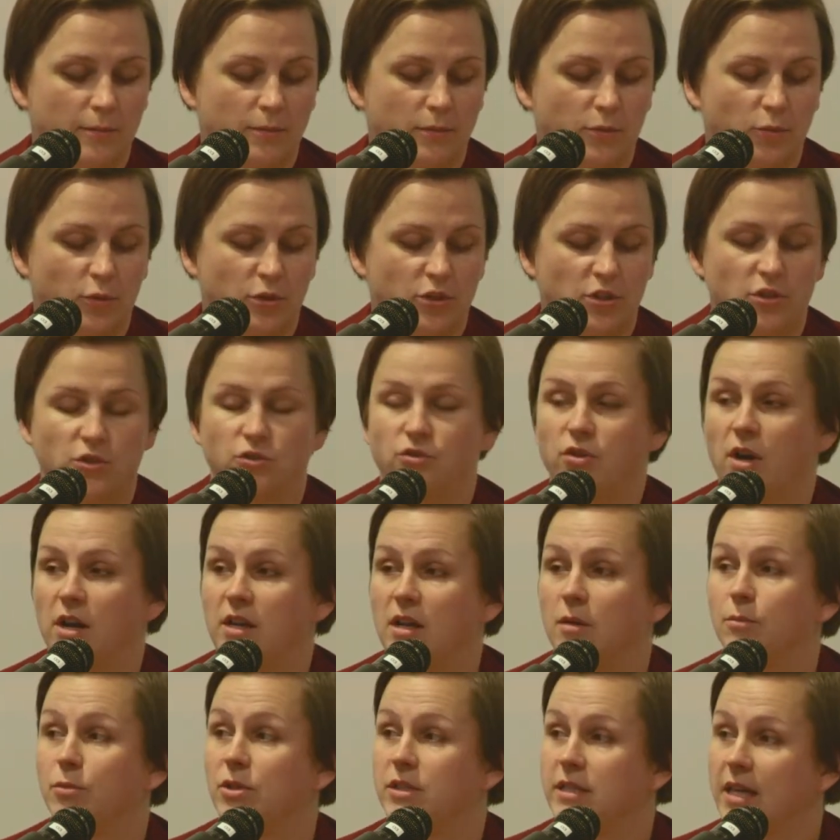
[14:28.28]
which is drawn
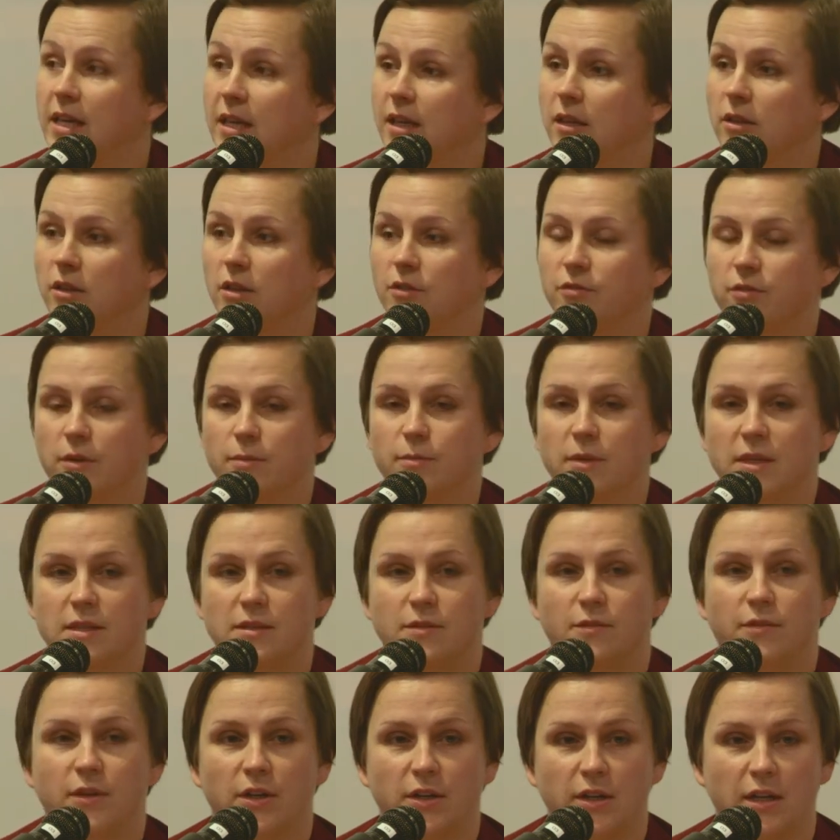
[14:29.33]
in particular from
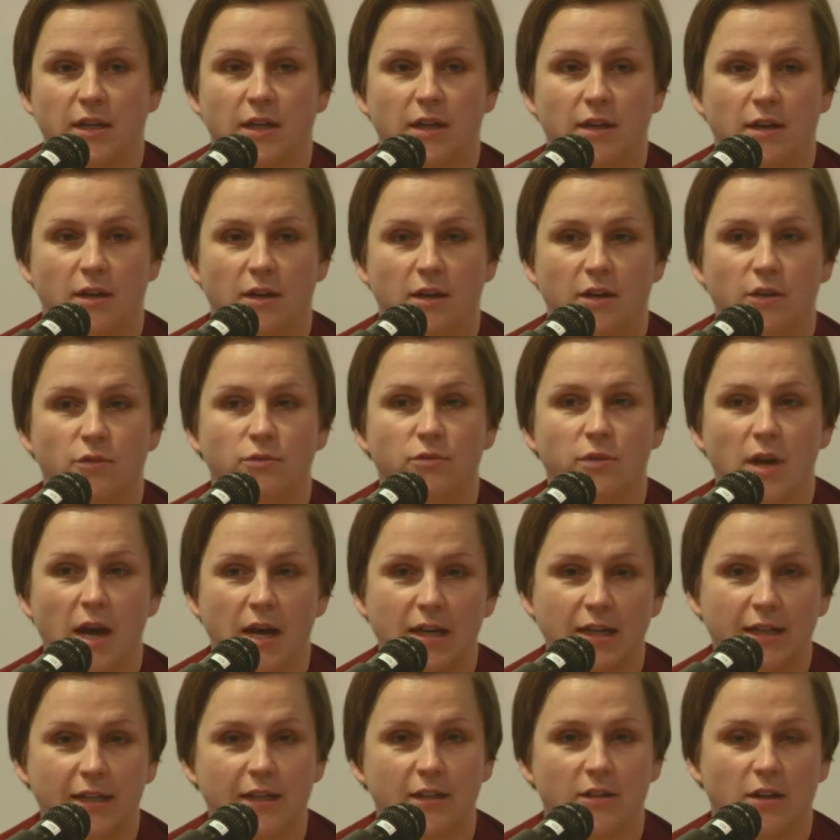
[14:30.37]
this very
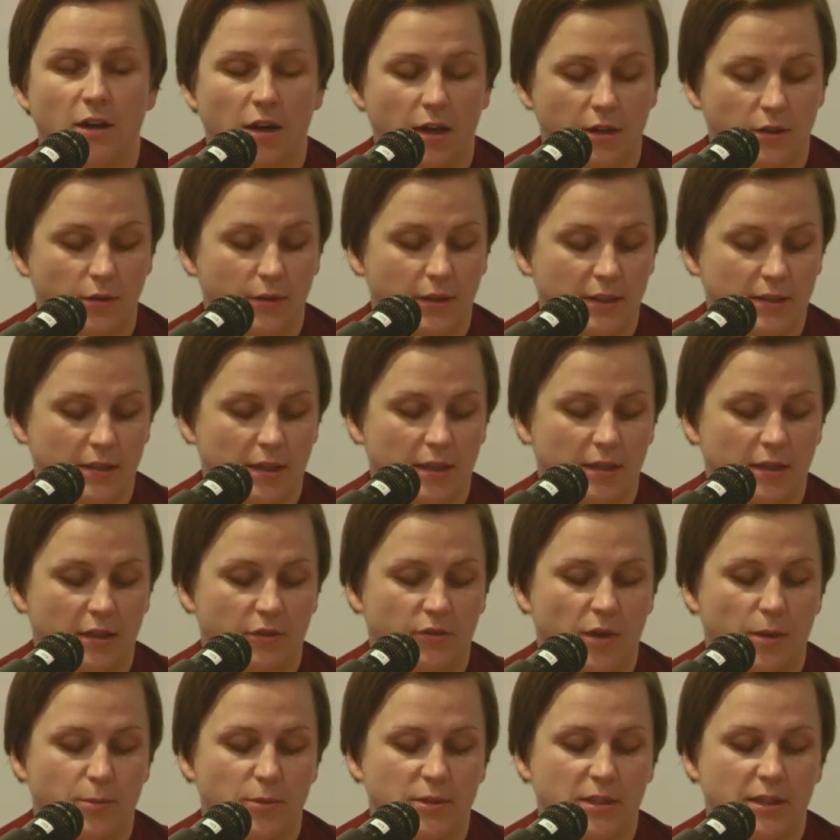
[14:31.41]
erotic and auto-exotic
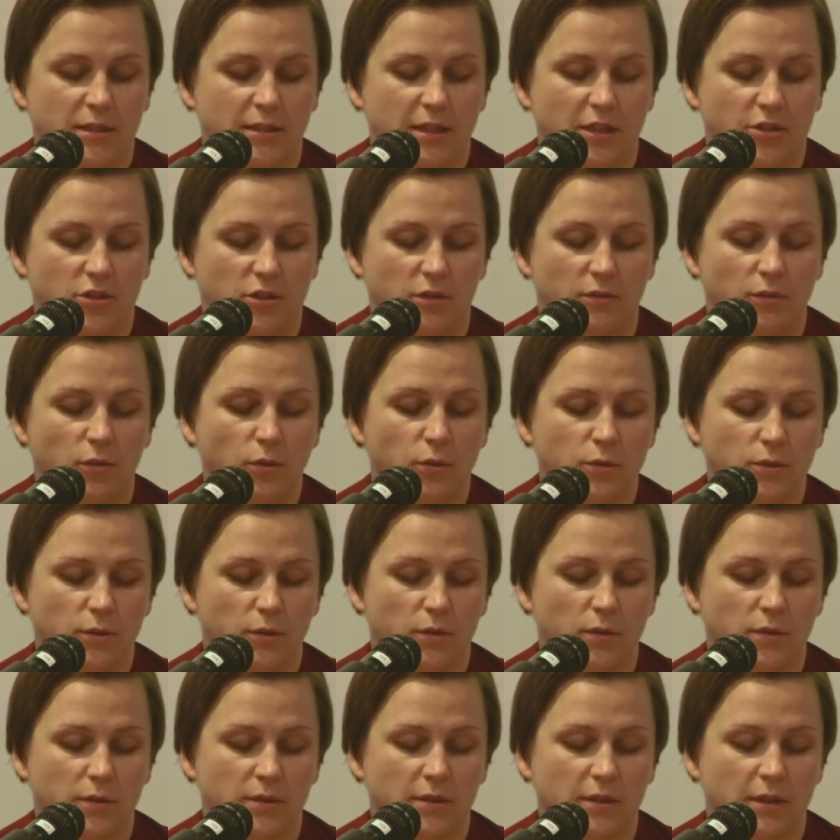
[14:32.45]
representation of
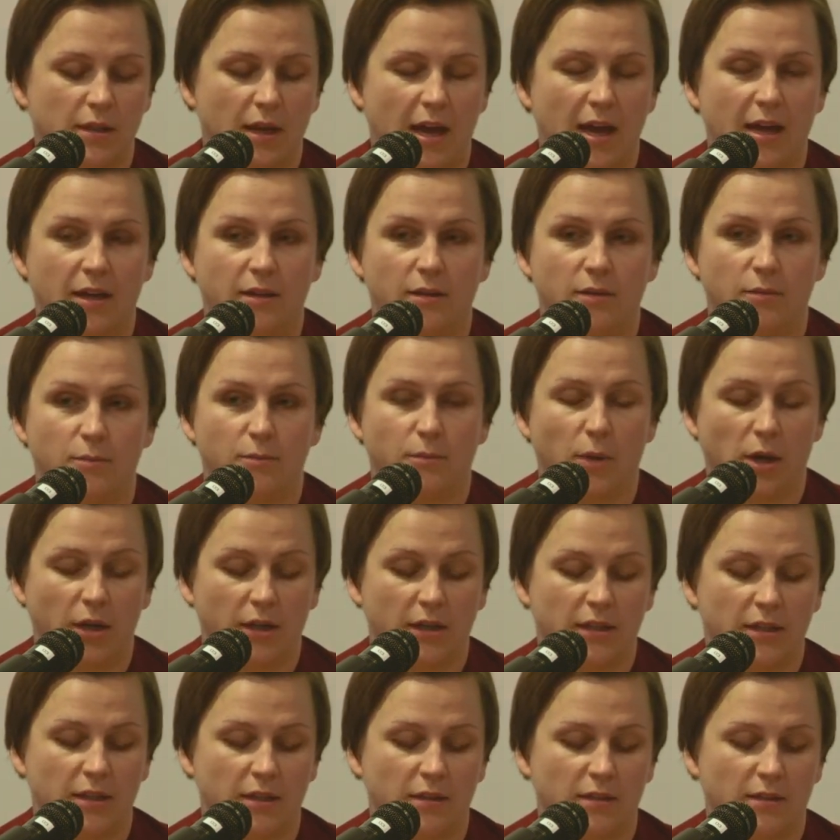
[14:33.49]
Hutsuls and
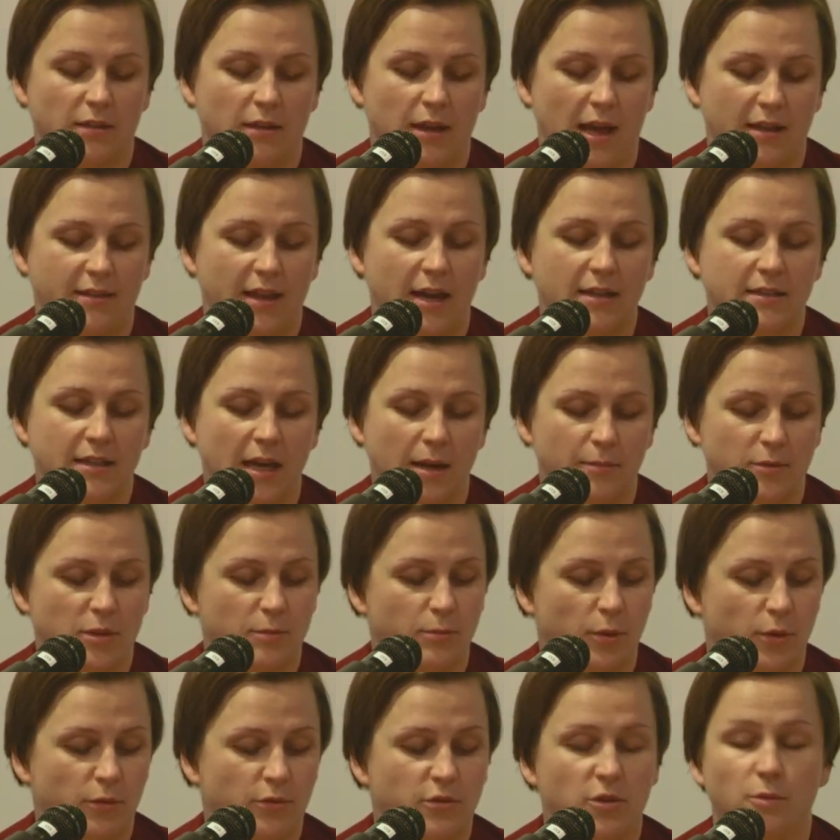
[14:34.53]
marketed at that time to
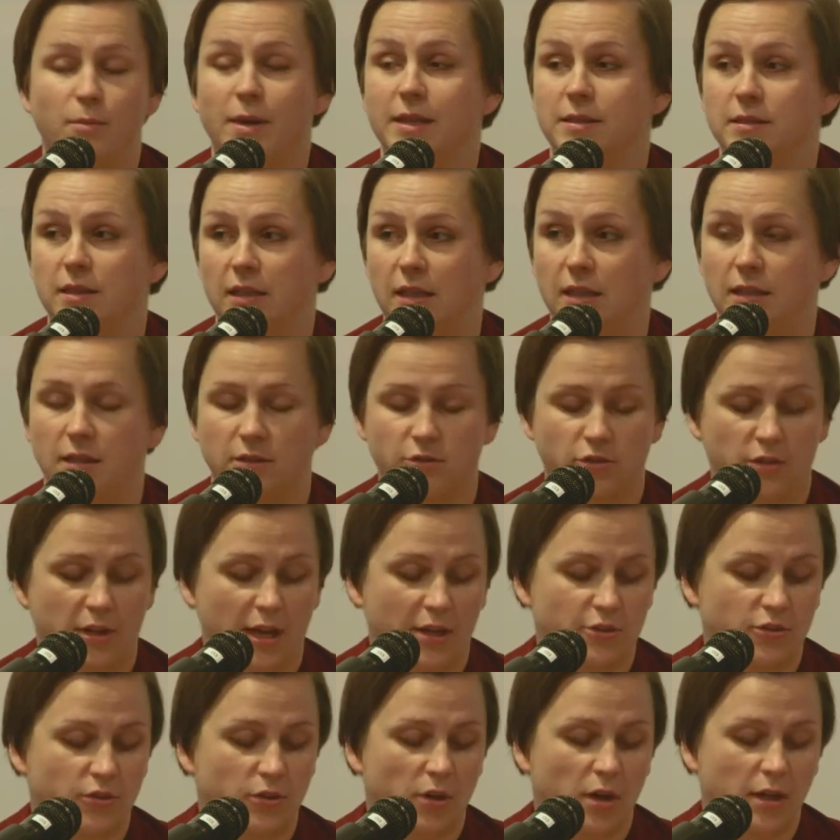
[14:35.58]
both domestic and
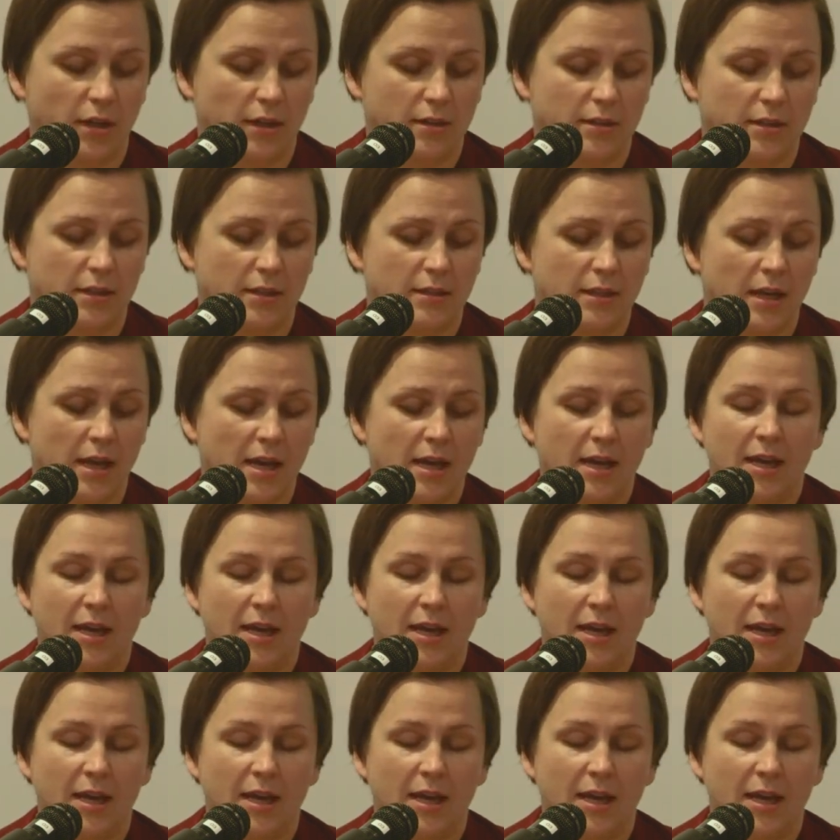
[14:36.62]
international audiences.